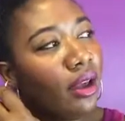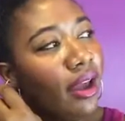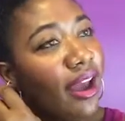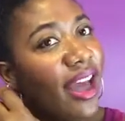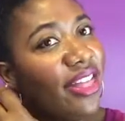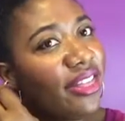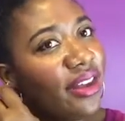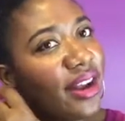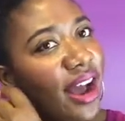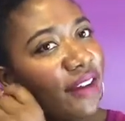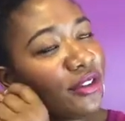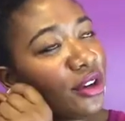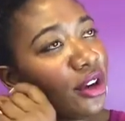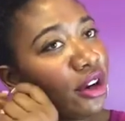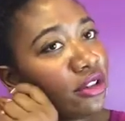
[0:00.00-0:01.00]
and then
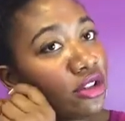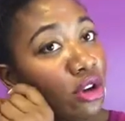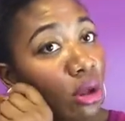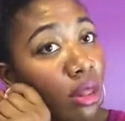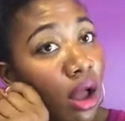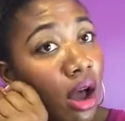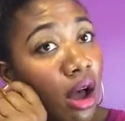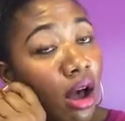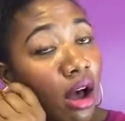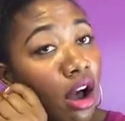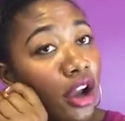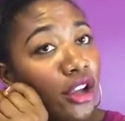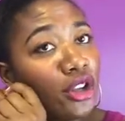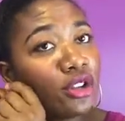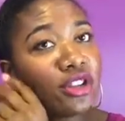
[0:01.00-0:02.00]
after so long,
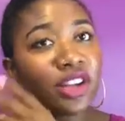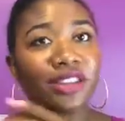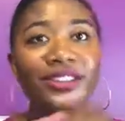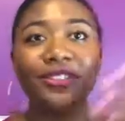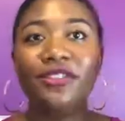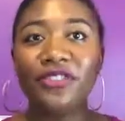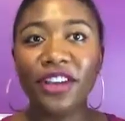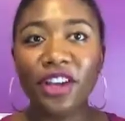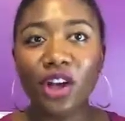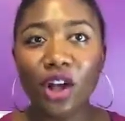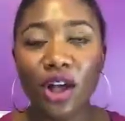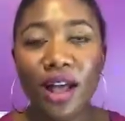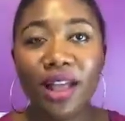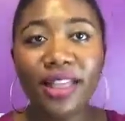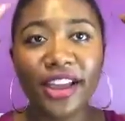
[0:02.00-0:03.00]
you'll start to feel
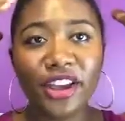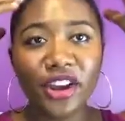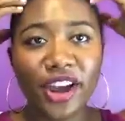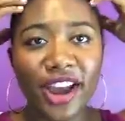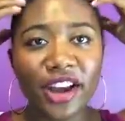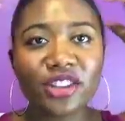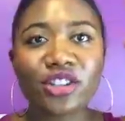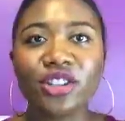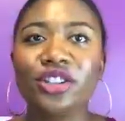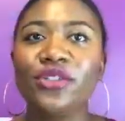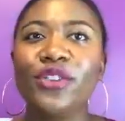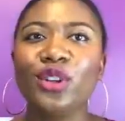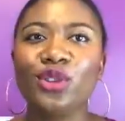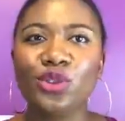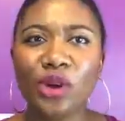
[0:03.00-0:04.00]
like your hair starts to
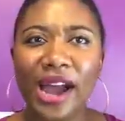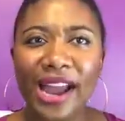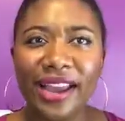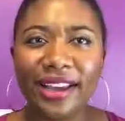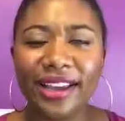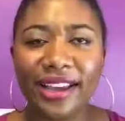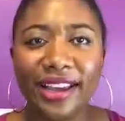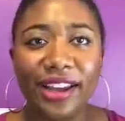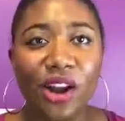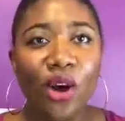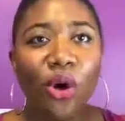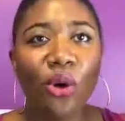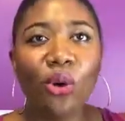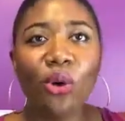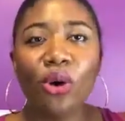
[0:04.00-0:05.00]
feel dry again,
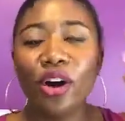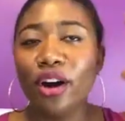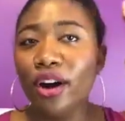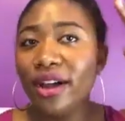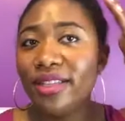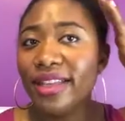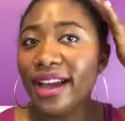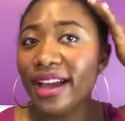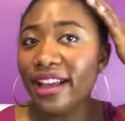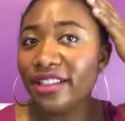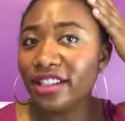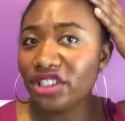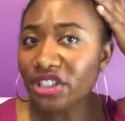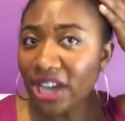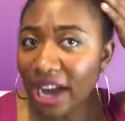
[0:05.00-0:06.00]
or that the
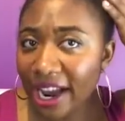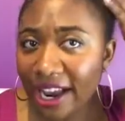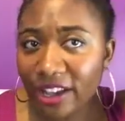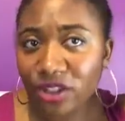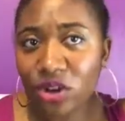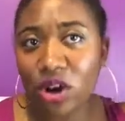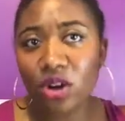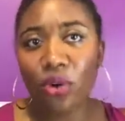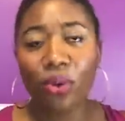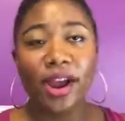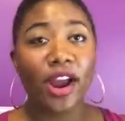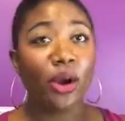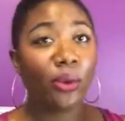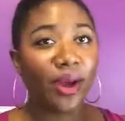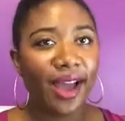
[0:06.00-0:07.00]
shine has gone away,
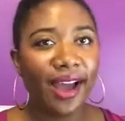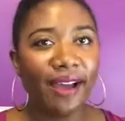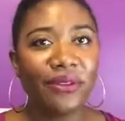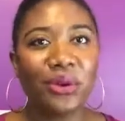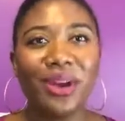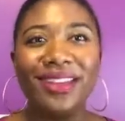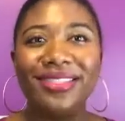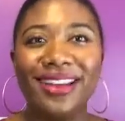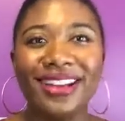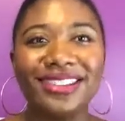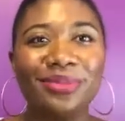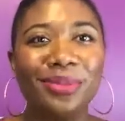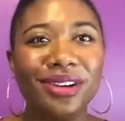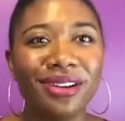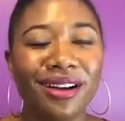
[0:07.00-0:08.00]
or what have you, and that's
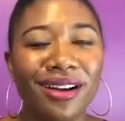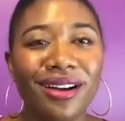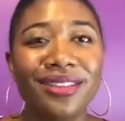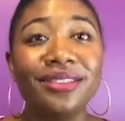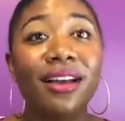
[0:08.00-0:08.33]
because